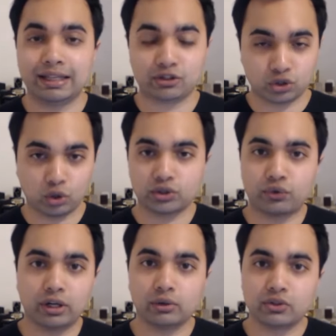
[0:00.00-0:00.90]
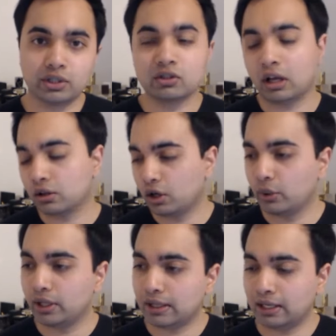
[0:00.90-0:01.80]
that stocks fragrances, I'll
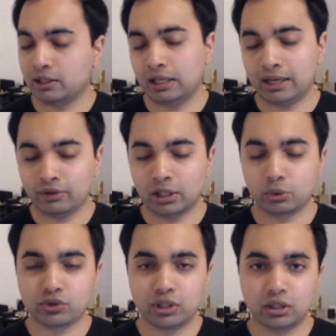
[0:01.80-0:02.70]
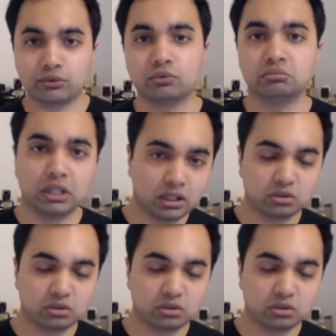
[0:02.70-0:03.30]
go in, have a little sniff,